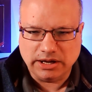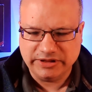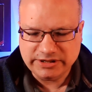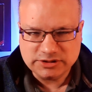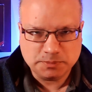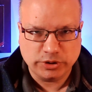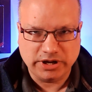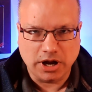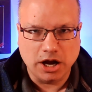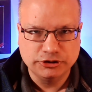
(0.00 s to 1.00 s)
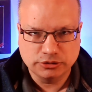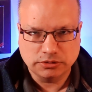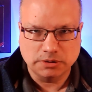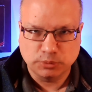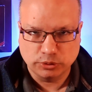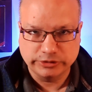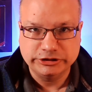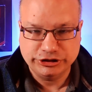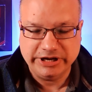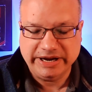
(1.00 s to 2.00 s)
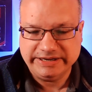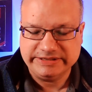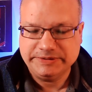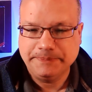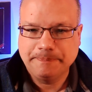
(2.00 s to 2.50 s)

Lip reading: underappreciated.